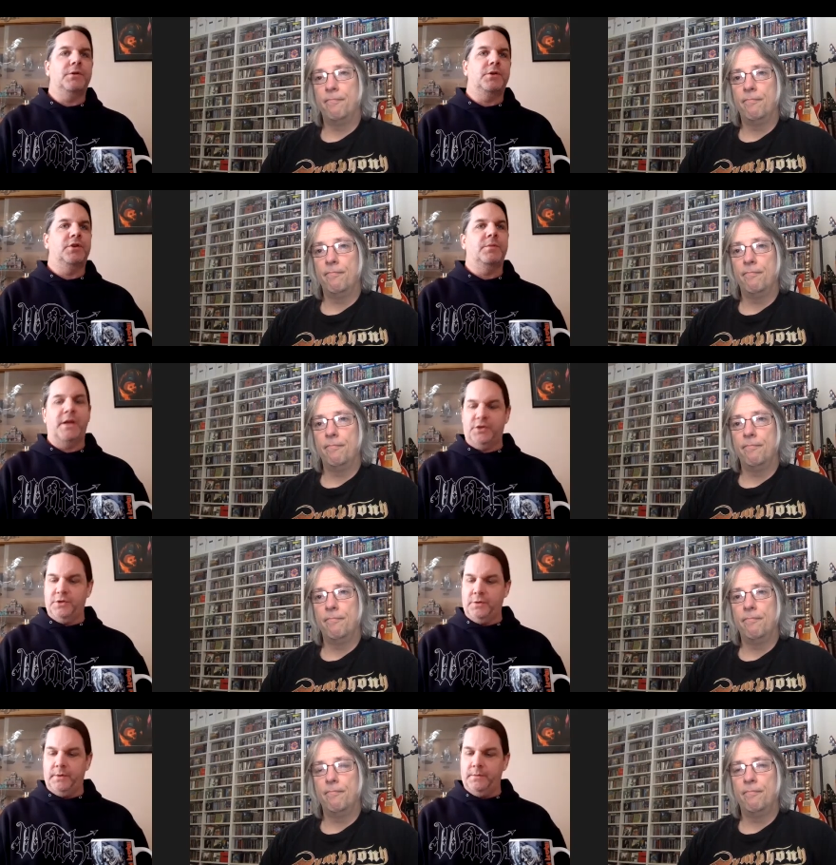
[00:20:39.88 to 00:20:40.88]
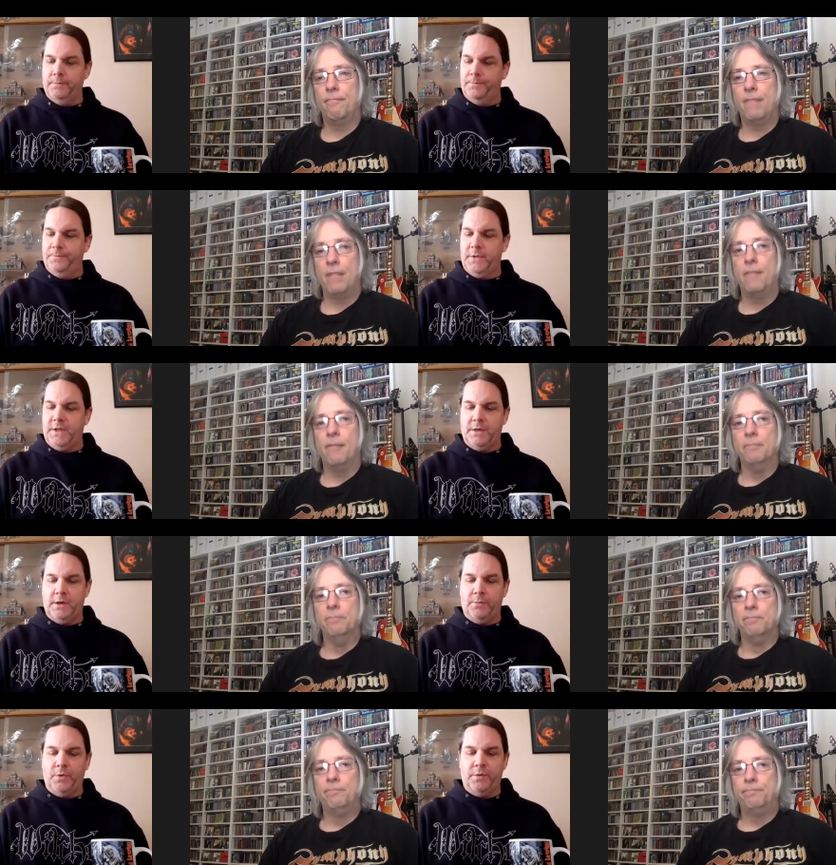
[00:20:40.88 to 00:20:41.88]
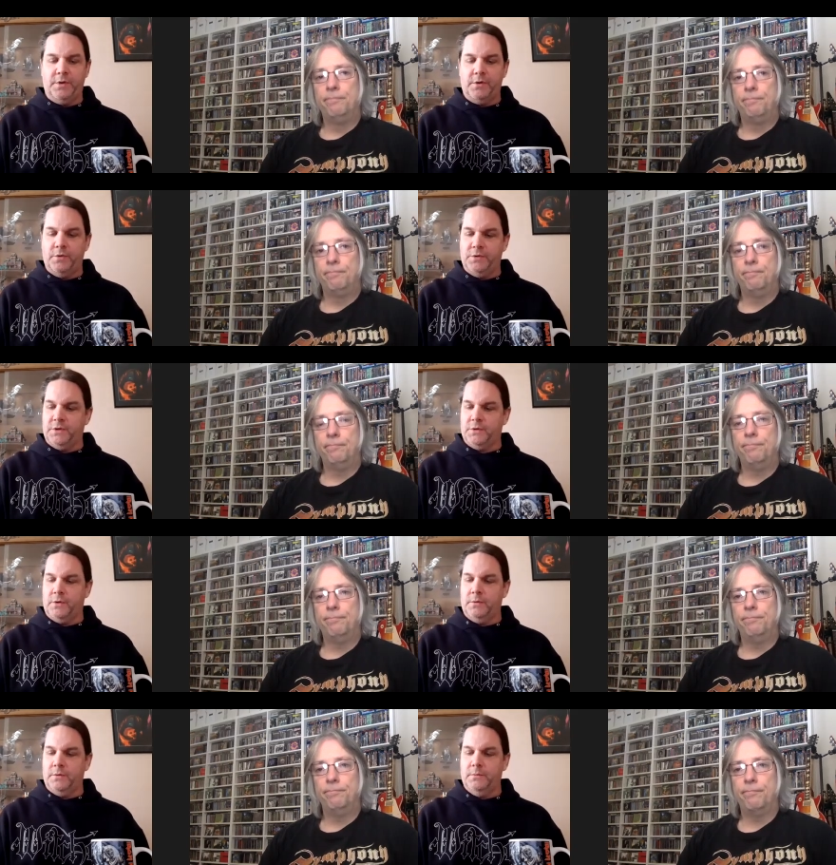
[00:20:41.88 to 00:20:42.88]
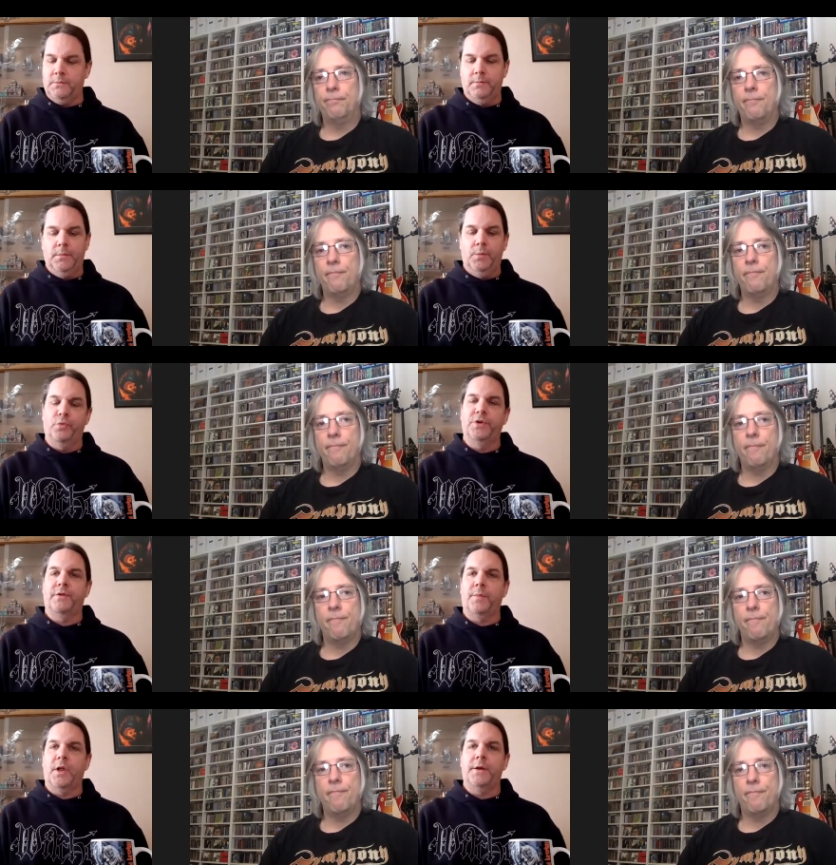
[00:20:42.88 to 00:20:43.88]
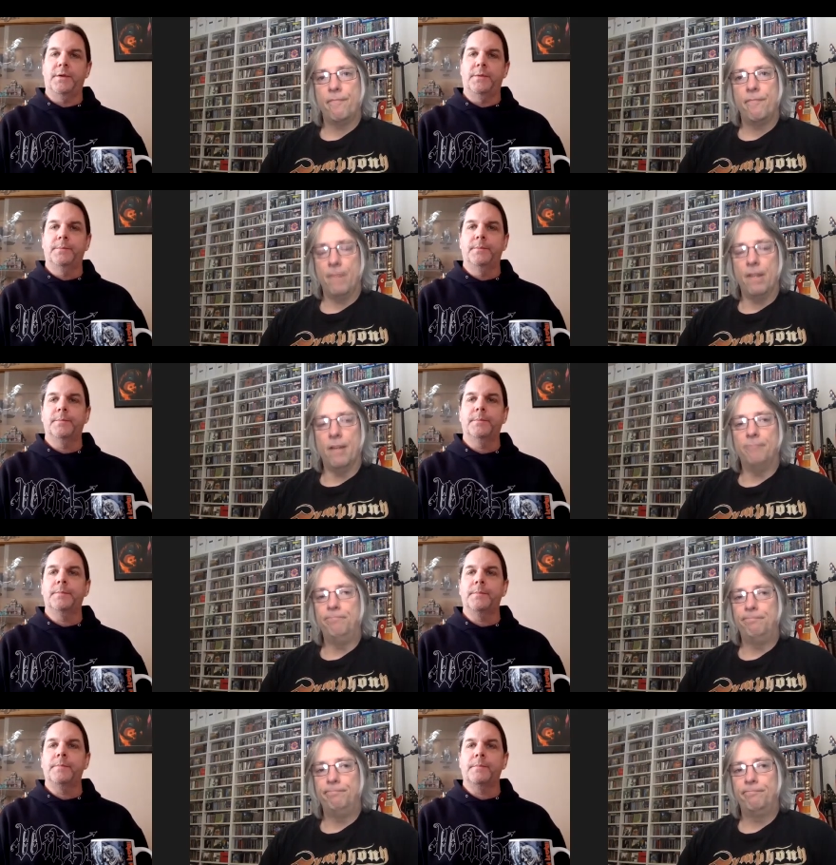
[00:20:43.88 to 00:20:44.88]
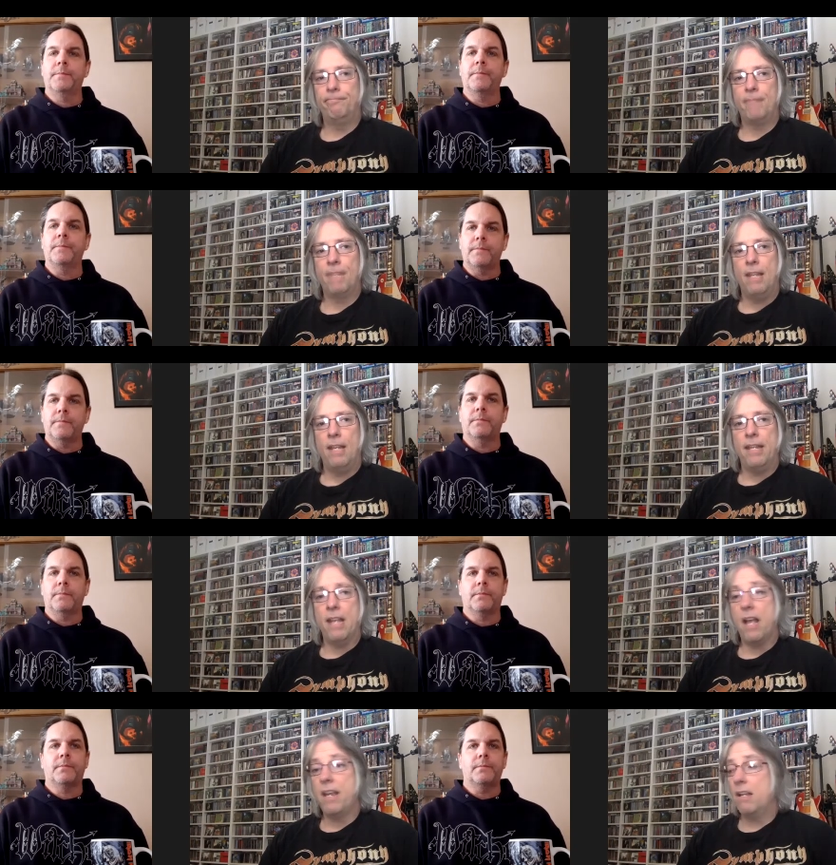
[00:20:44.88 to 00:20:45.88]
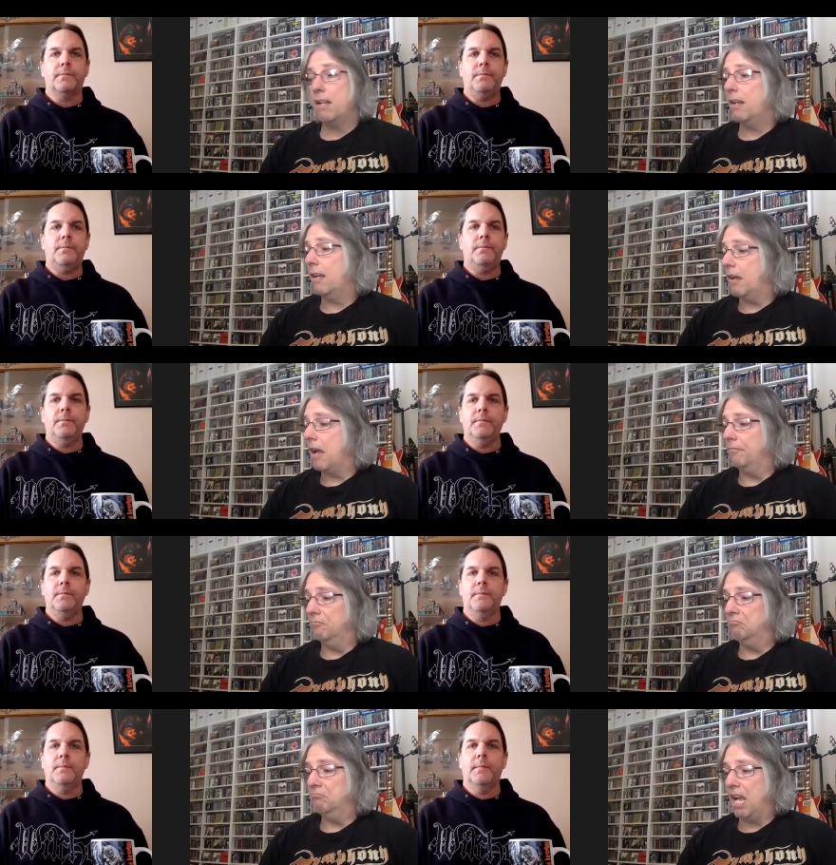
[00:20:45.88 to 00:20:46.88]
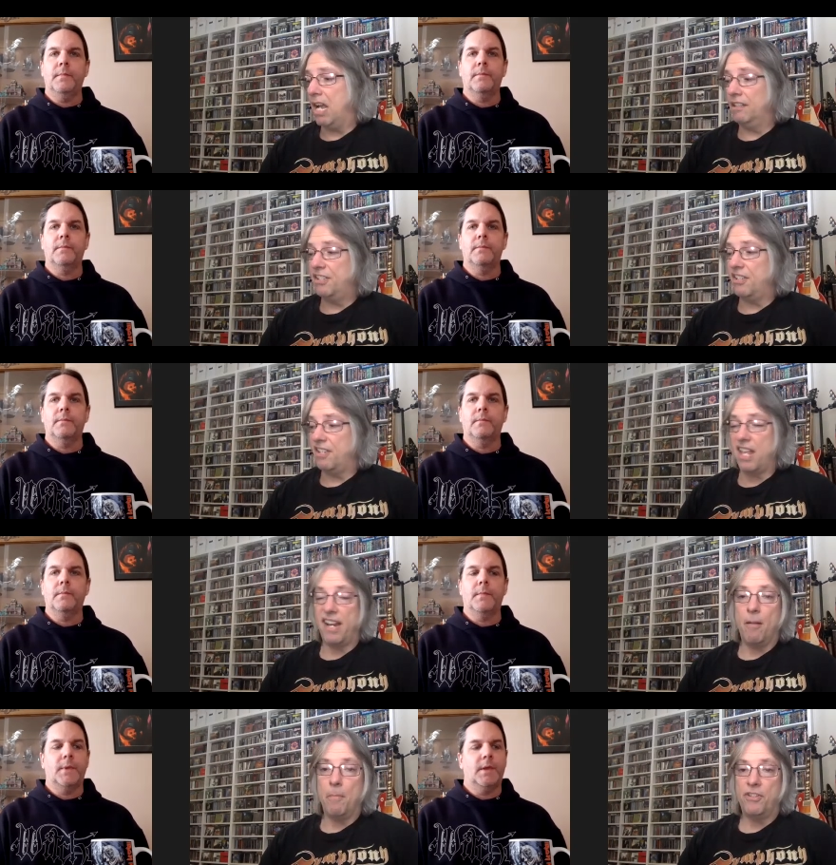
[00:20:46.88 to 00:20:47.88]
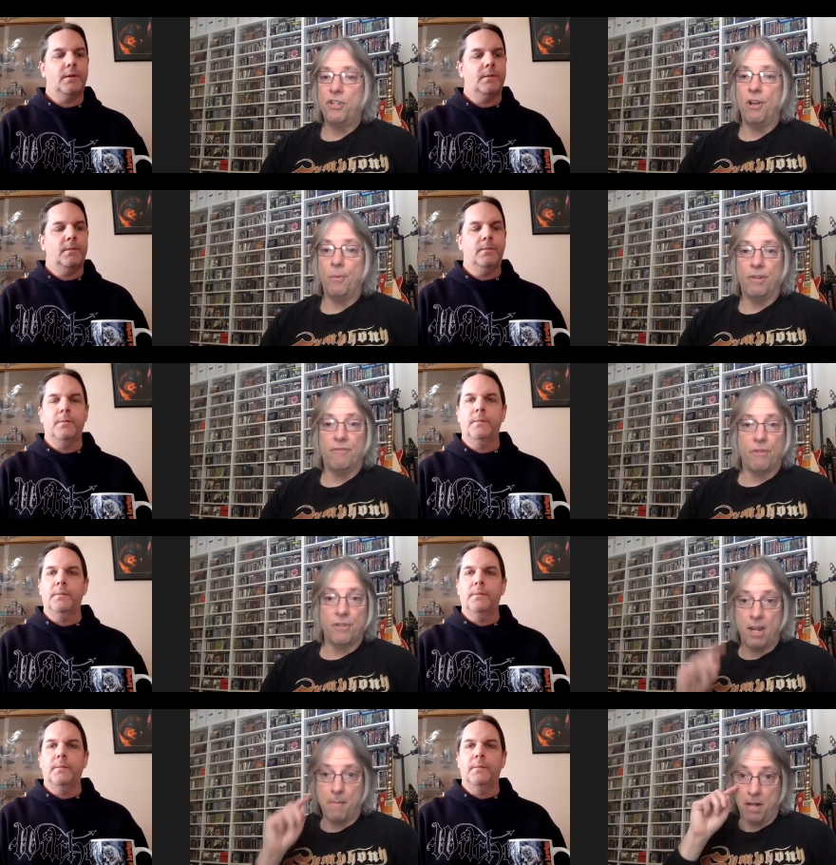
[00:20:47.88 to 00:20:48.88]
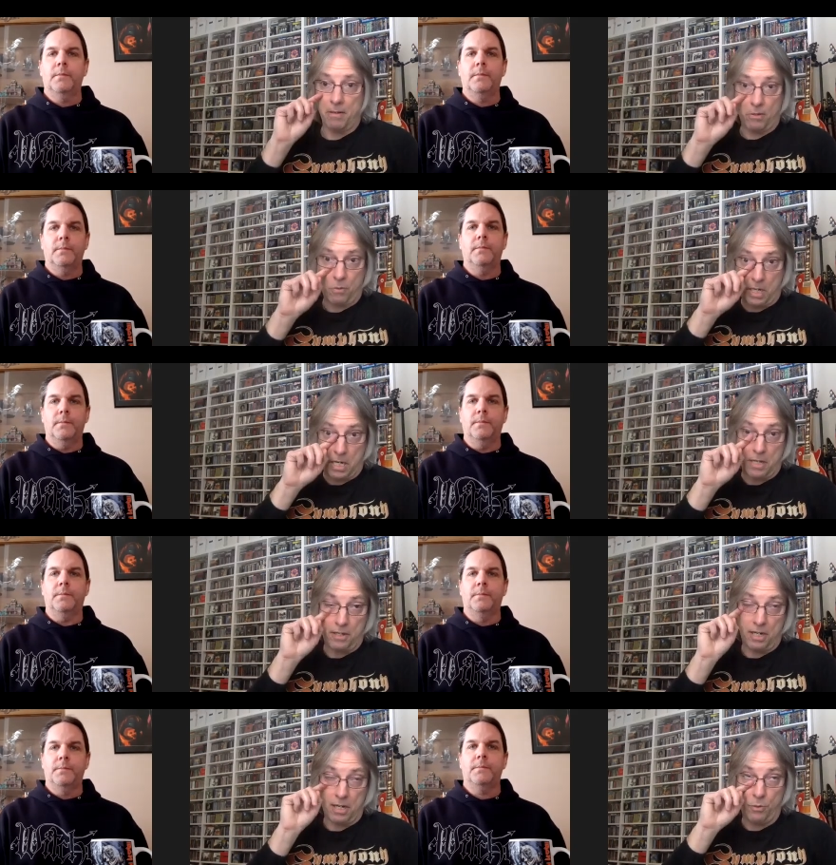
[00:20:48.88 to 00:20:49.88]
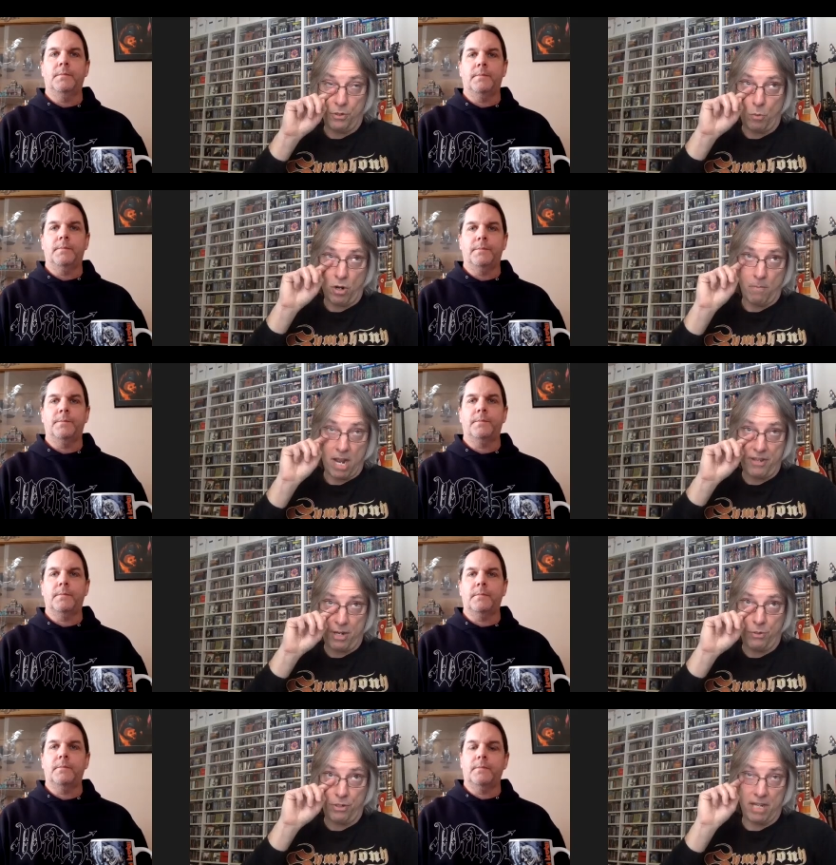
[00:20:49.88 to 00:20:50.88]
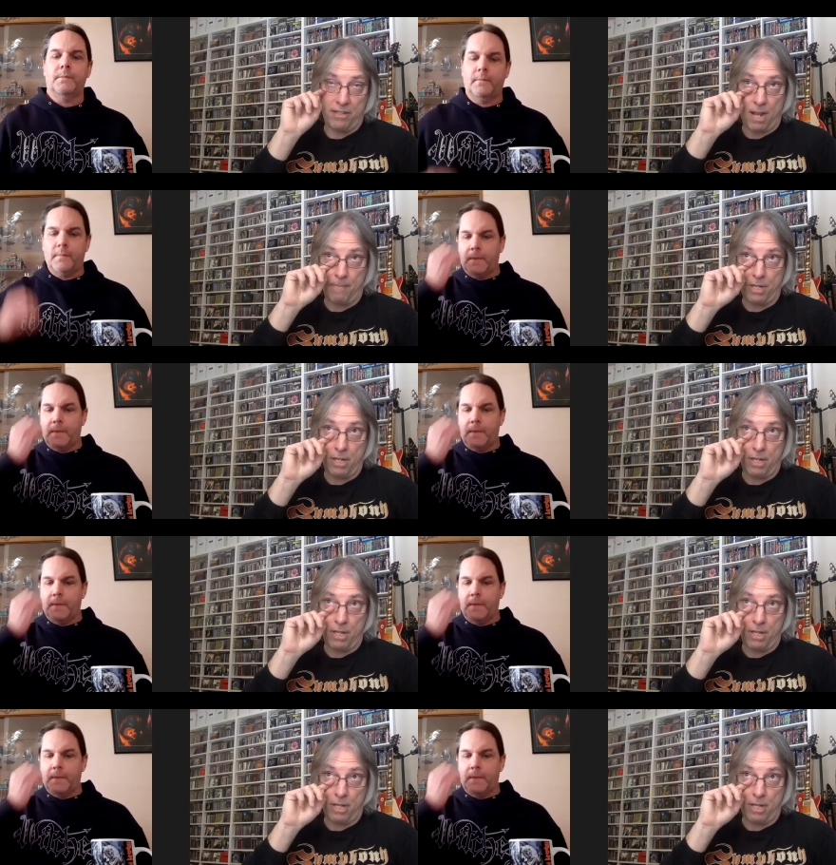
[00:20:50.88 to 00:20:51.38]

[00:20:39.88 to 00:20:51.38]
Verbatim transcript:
Speaker 1: good dimension to it. The um the, the acoustic song. Bridge of the Blind. Yeah.
Speaker 2: Yeah, I uh I listened to that album a ton when it first came out in 2019. It was one of my, I think it was in my top